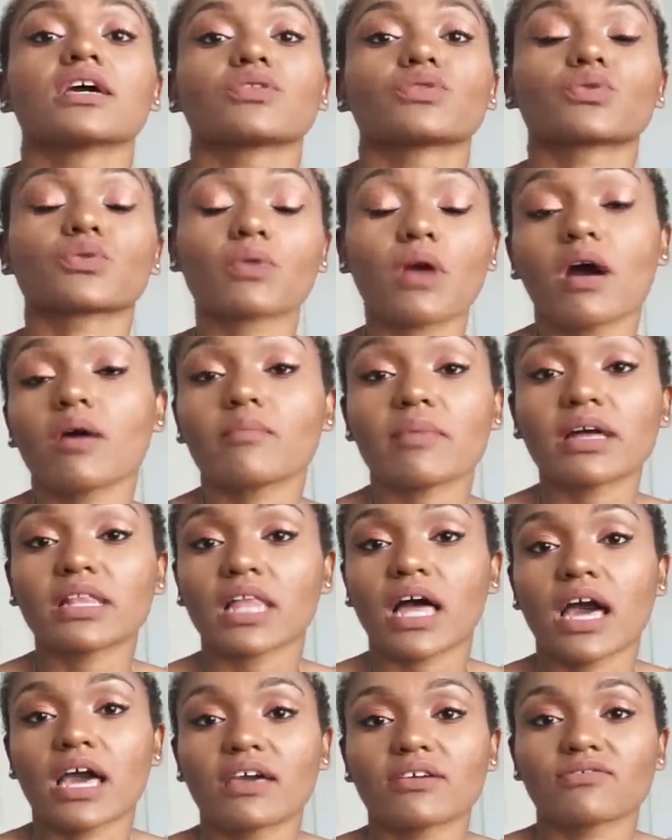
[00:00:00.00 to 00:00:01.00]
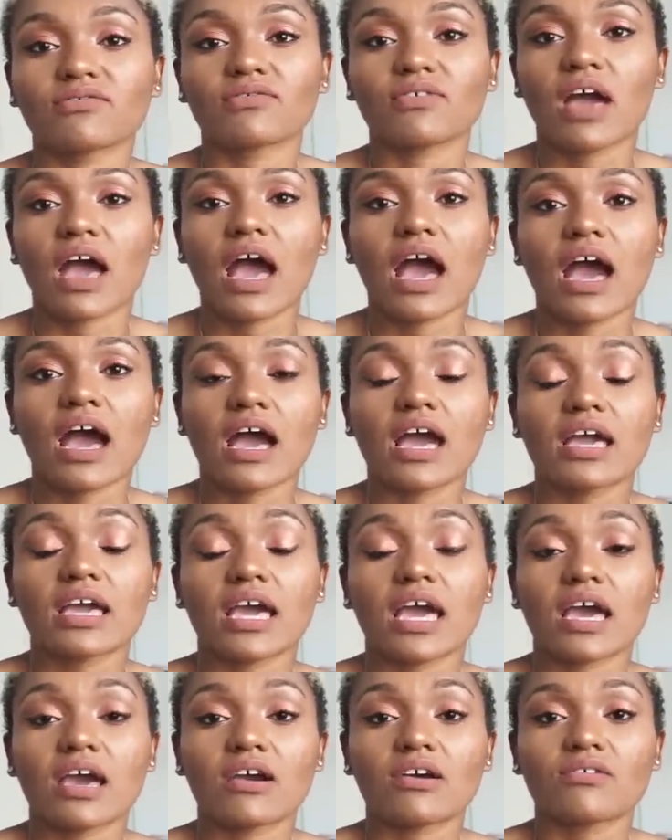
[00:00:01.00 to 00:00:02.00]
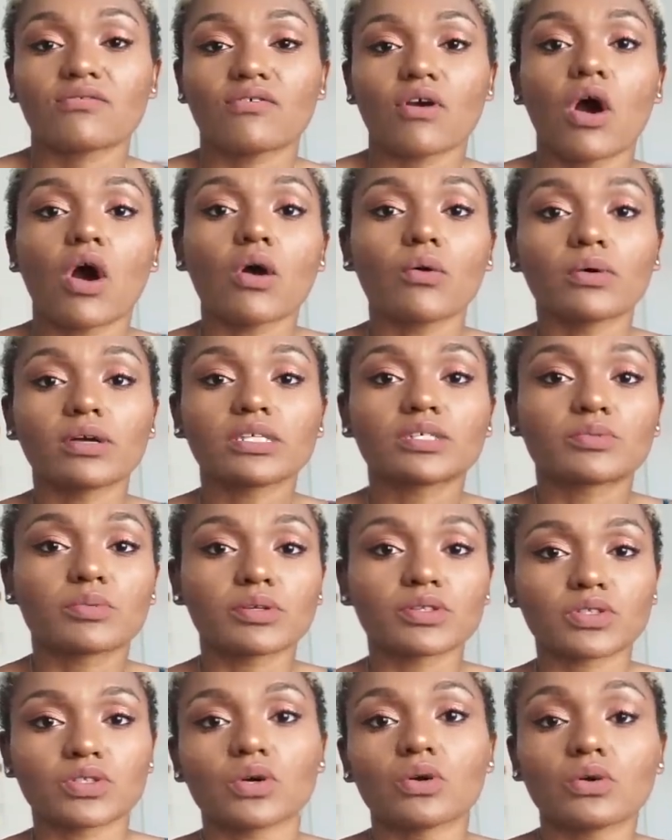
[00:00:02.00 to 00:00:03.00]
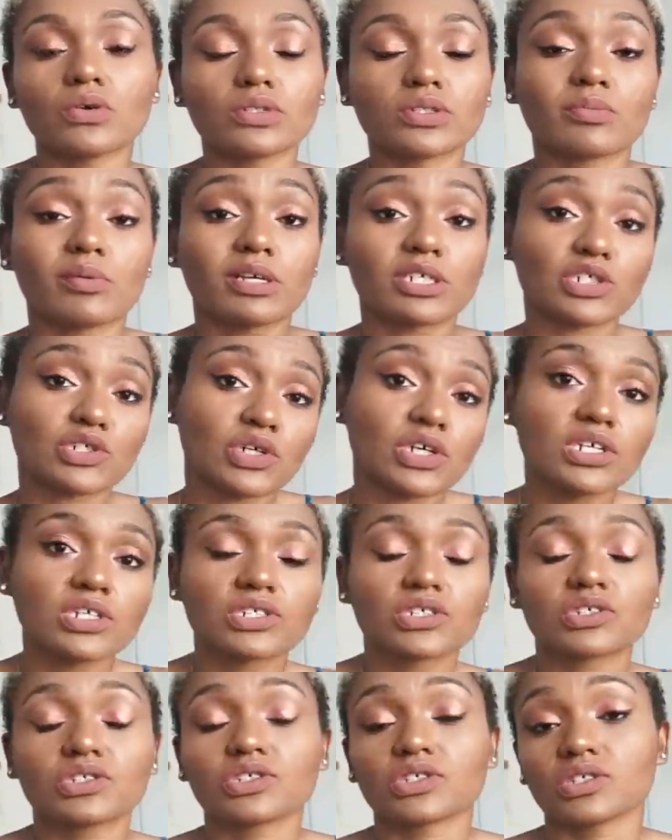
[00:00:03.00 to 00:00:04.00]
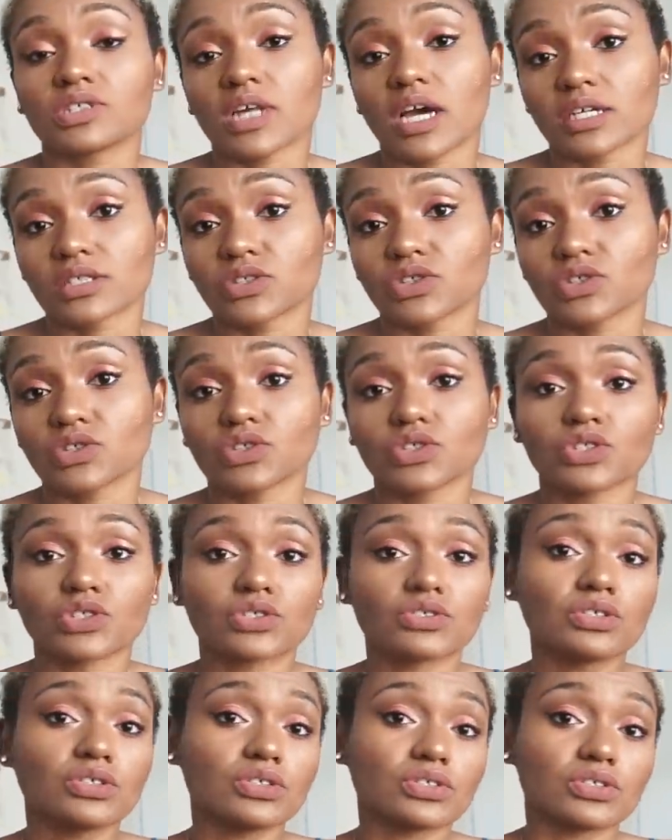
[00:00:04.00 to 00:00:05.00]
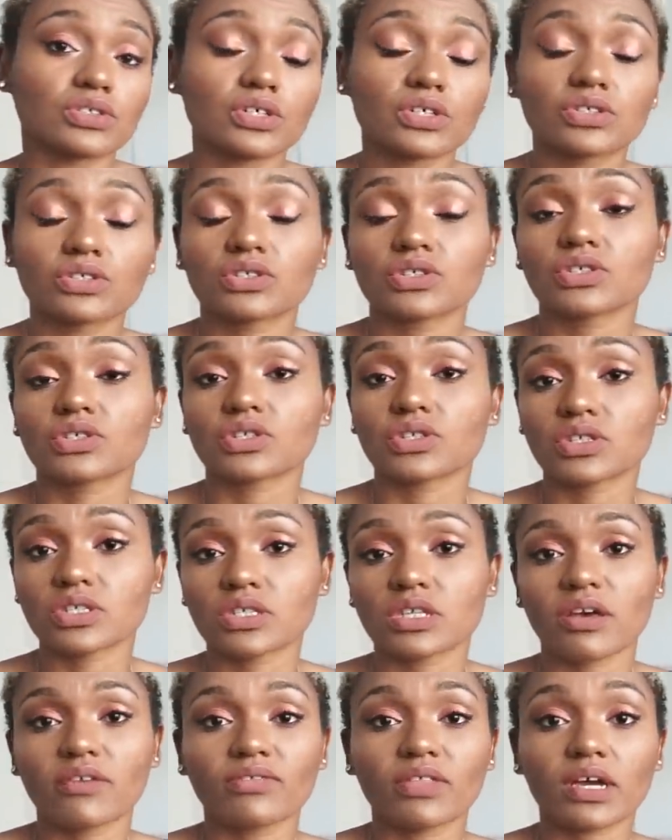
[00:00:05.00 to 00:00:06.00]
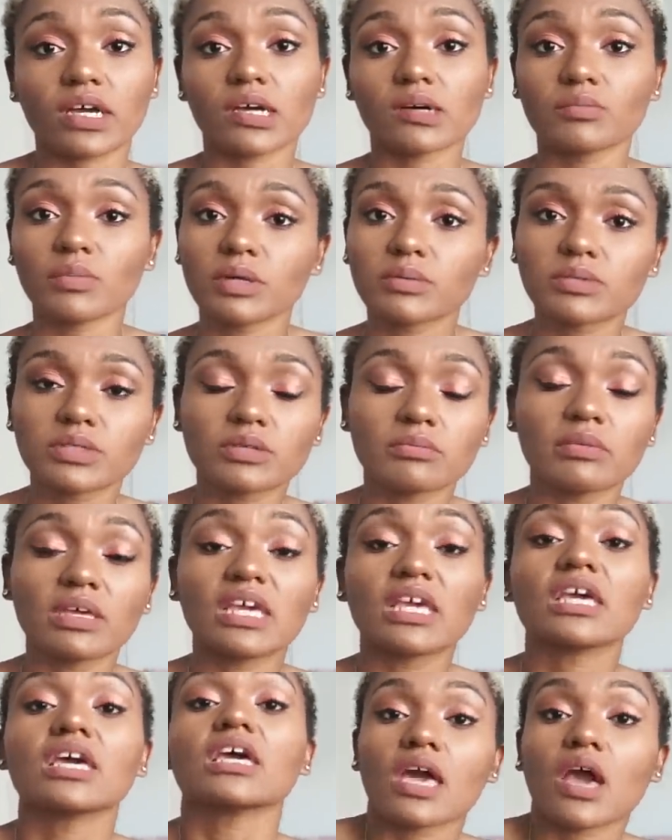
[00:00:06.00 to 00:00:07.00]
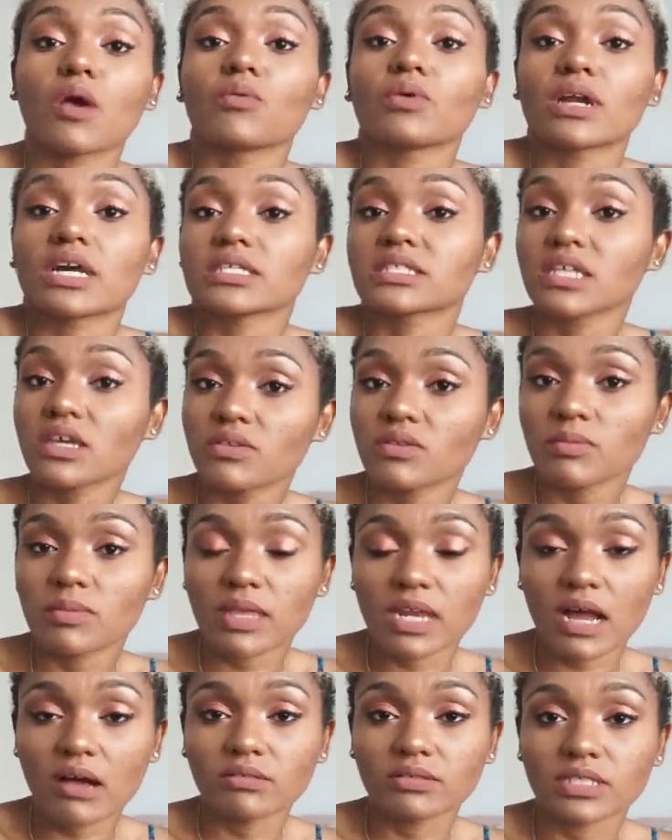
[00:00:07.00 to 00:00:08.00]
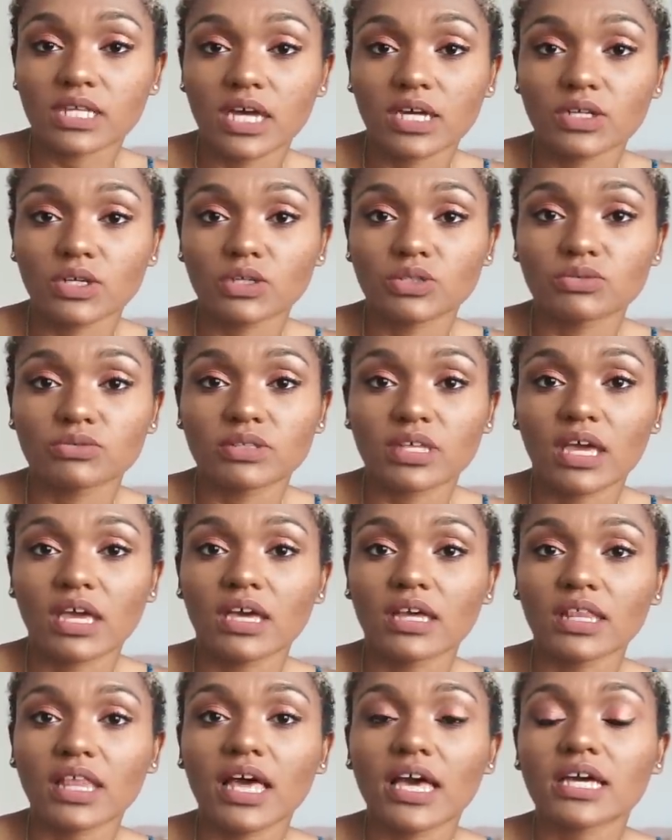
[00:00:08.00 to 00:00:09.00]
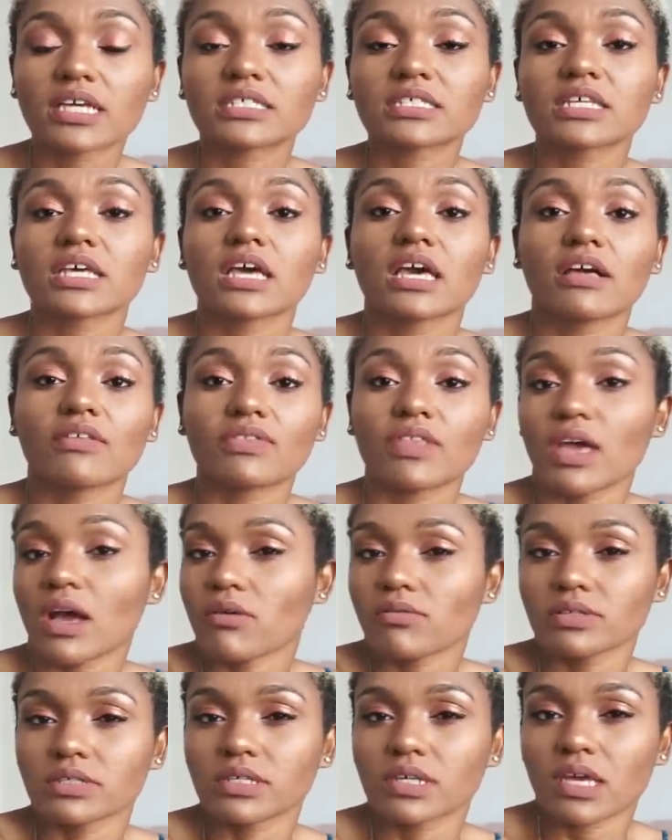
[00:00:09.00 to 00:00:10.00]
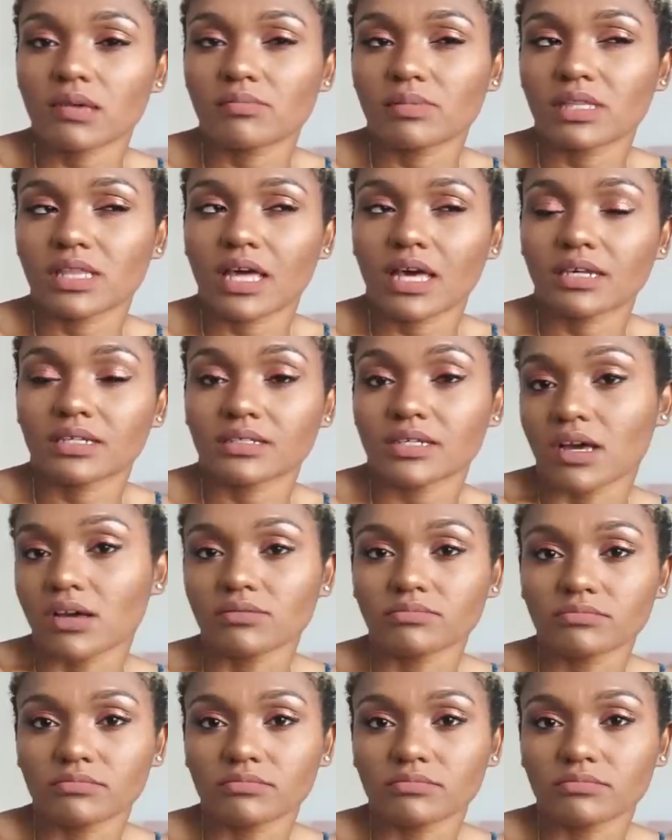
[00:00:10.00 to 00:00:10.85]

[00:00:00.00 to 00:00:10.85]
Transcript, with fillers: throughout my life I have always been told by strangers and doctors on the street and nurses and stuff that come up to me and when I tell them that I was diagnosed with ALS they always look at me like no